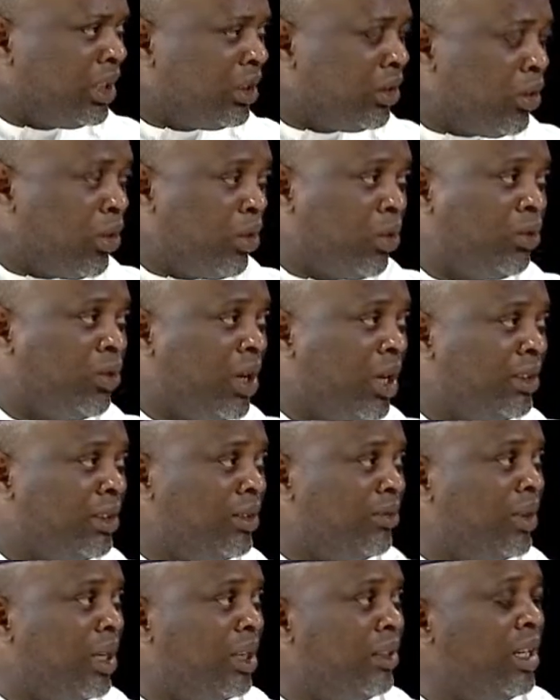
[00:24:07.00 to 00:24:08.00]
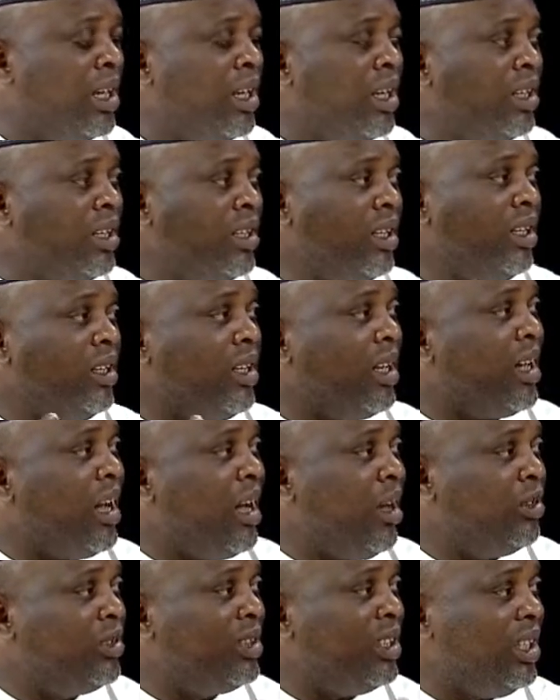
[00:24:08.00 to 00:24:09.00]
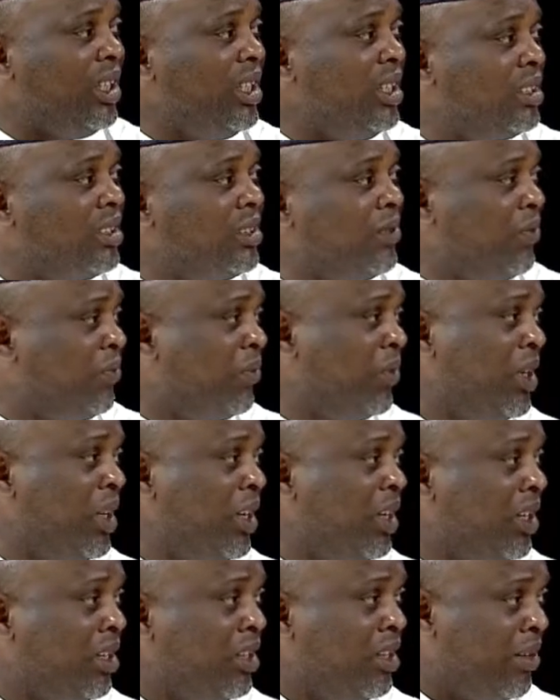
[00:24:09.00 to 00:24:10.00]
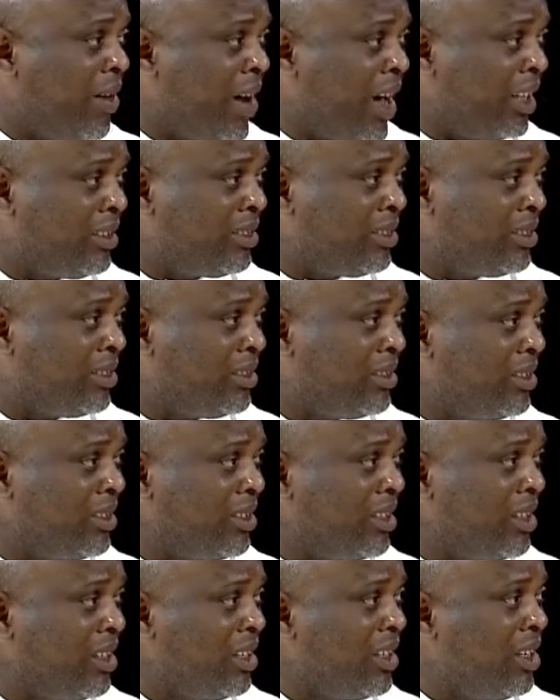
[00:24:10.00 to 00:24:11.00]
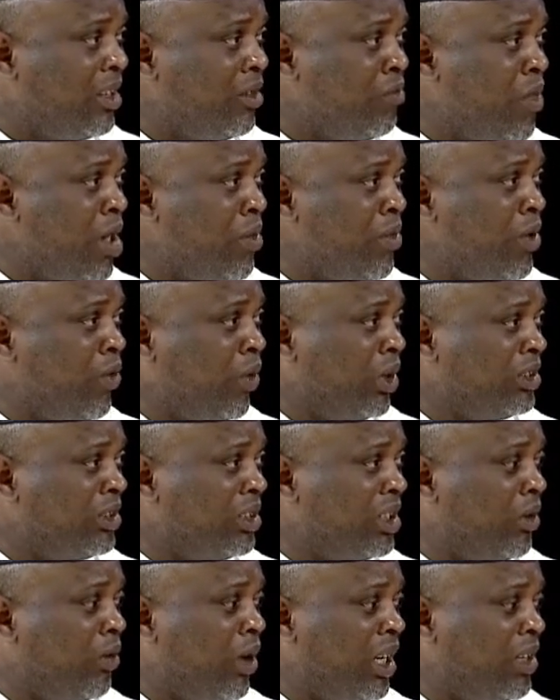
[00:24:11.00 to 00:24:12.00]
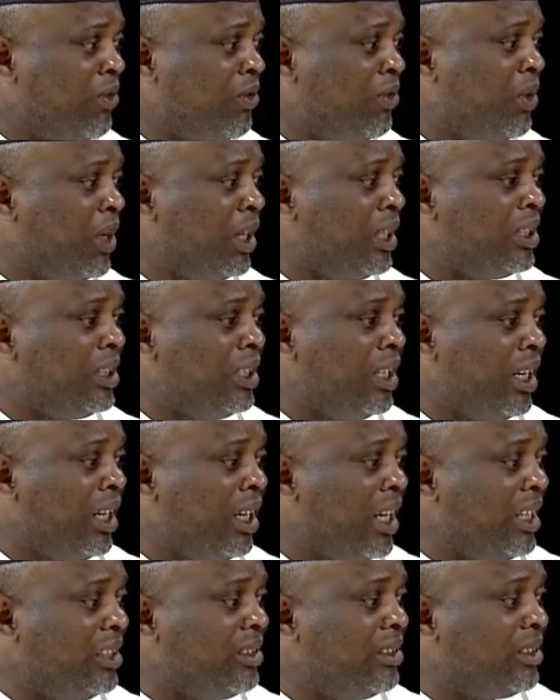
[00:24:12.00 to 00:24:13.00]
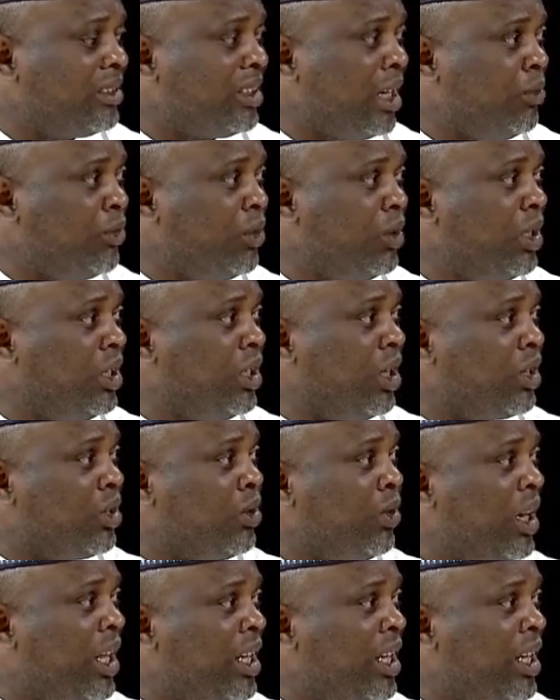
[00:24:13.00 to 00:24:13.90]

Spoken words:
go round and round. The cows eat free grass. Maybe once in a while, if you are the enlightened type, you inoculate